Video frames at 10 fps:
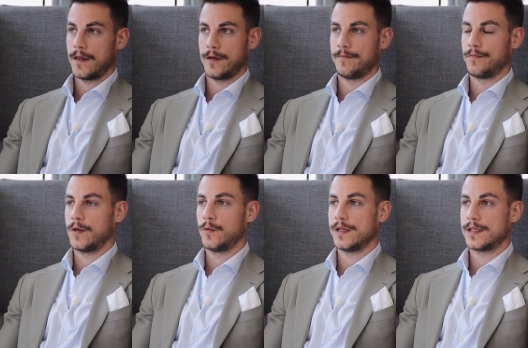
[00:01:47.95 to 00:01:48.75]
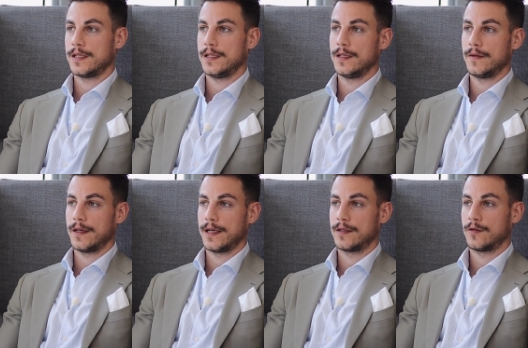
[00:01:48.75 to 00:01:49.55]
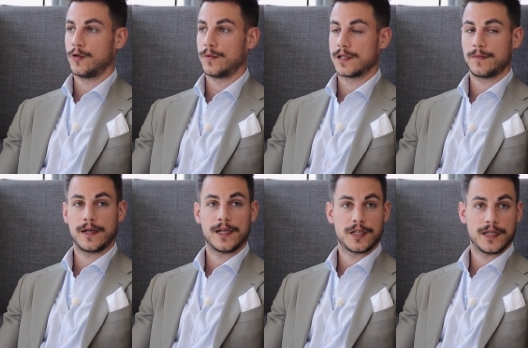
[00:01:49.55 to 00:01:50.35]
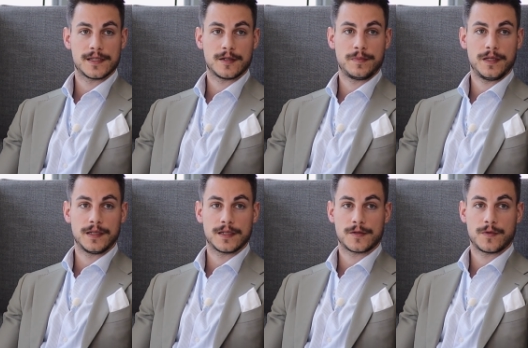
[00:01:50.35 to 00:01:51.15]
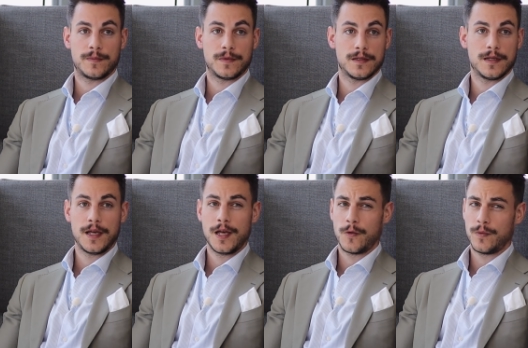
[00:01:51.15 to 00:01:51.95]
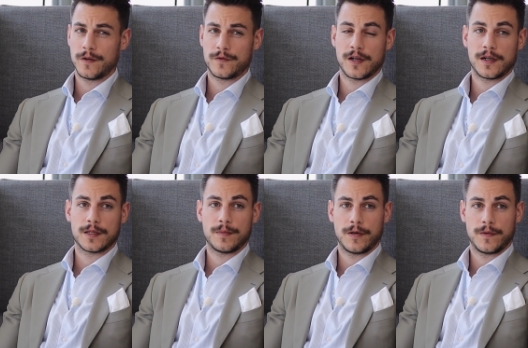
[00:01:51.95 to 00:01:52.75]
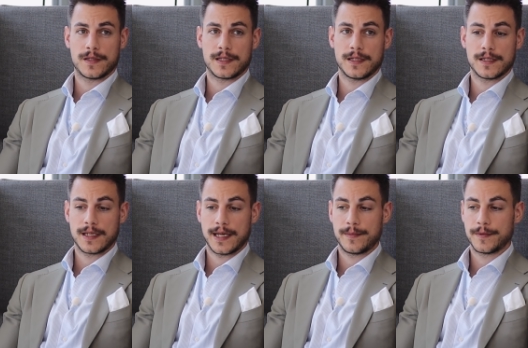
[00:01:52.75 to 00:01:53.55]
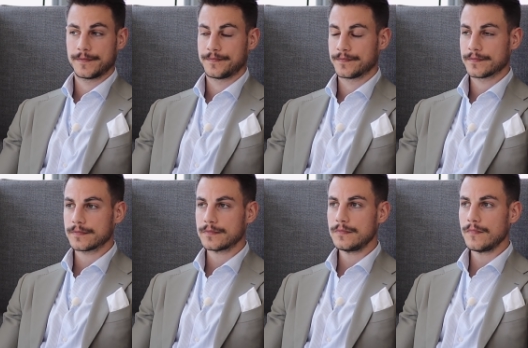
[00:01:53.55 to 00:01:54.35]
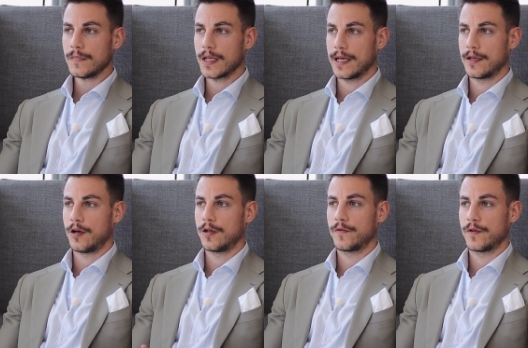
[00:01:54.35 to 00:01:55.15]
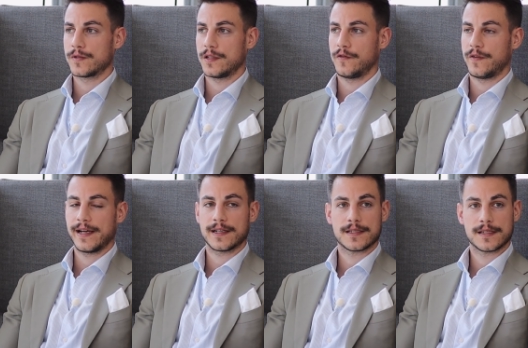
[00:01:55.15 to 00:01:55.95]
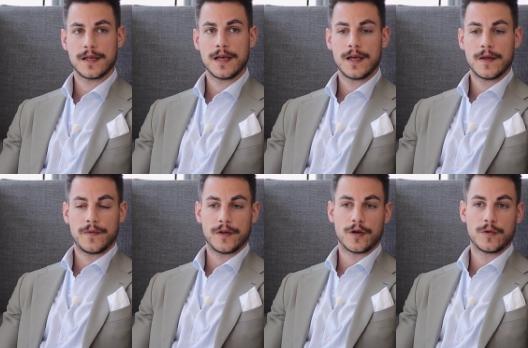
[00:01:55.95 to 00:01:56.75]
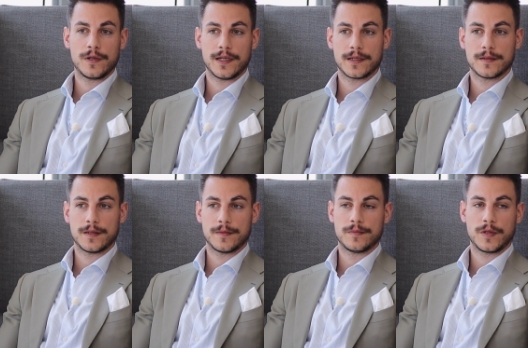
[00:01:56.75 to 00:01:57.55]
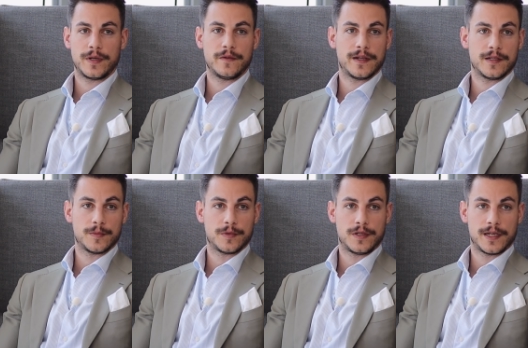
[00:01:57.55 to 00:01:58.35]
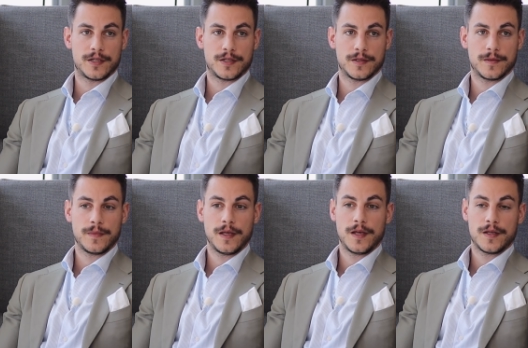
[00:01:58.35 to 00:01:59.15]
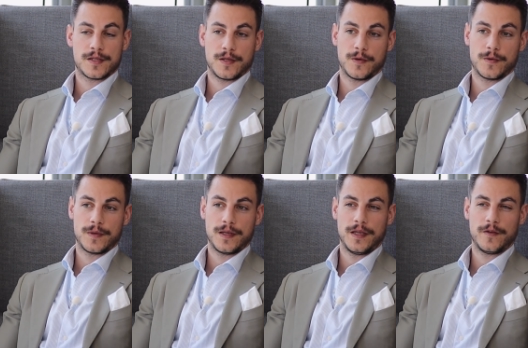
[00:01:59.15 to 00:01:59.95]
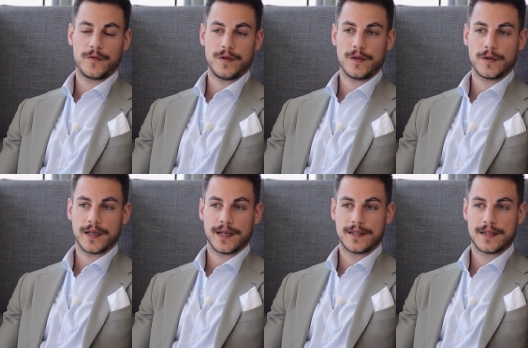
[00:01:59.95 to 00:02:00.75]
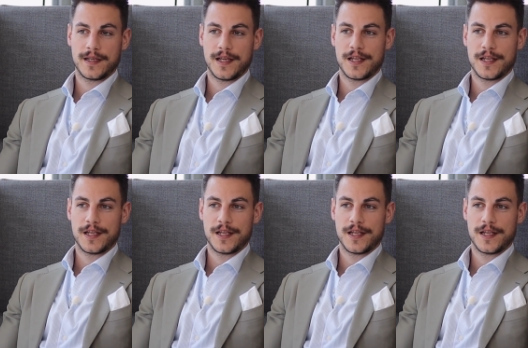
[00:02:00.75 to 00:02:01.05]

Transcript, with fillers: Um, we see that global supply chains are being disrupted. We have talked about the skills gap and all of those effects, they're holding um, great value potential. So if we look at